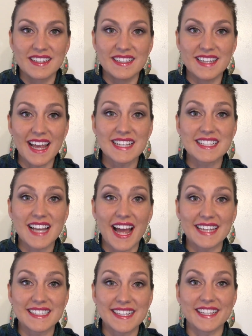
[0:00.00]
Next,
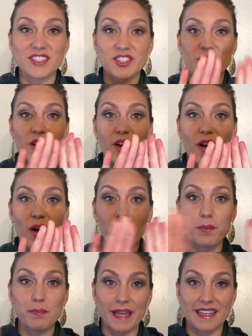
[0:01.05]
I teach
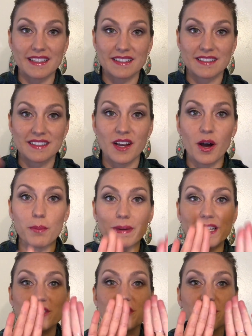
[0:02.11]
open.
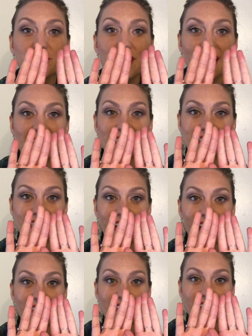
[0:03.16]
Open two hands
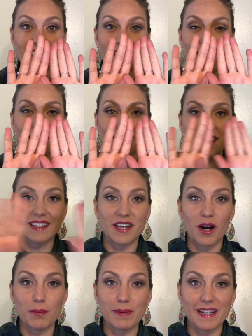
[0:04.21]
together and then
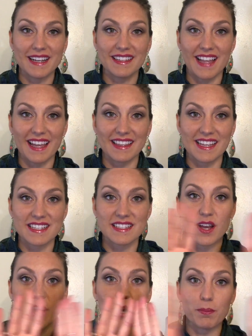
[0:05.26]
opening like this
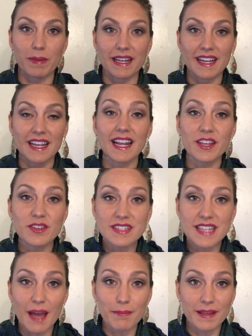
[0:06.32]
open. And I use
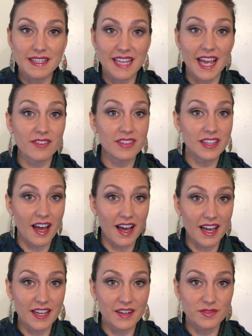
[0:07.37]
that because I have a
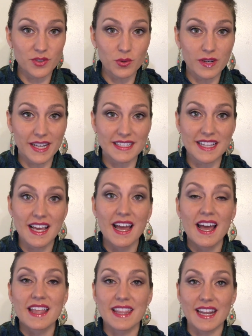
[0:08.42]
lot of toys
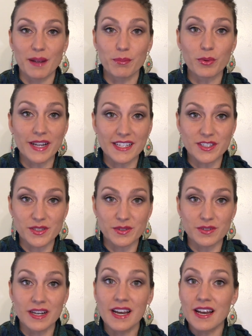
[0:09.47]
that I bring
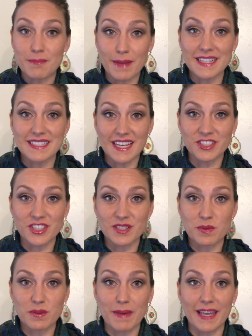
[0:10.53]
to my
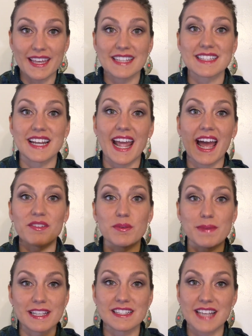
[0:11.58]
sessions with my kids and I have
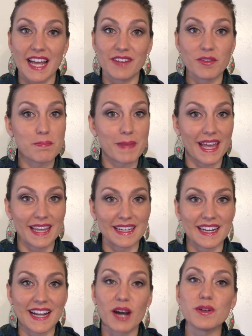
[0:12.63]
them inside of a bin.
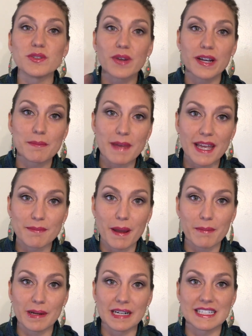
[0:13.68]
And I always recommend
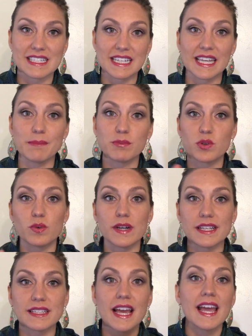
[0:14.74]
my parents to keep
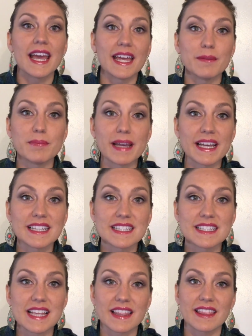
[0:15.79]
toys in
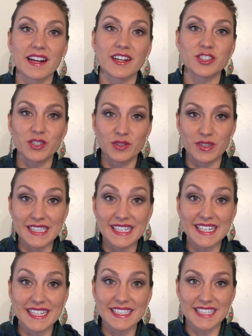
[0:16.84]
bins that their children
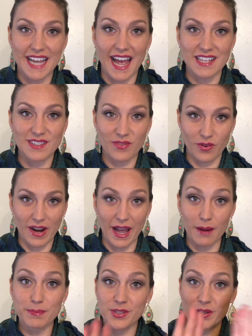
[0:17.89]
need to ask for
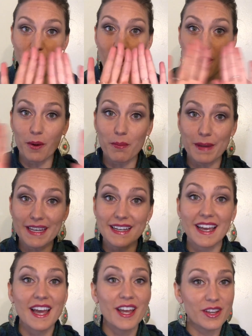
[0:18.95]
help to open.
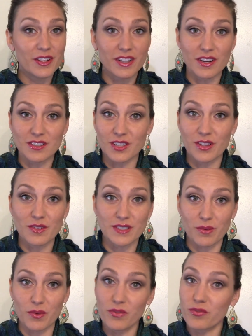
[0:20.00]
You can also use
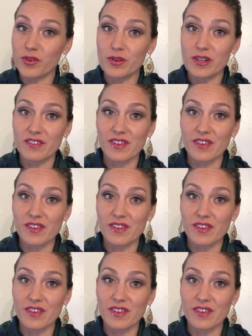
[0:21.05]
it with food.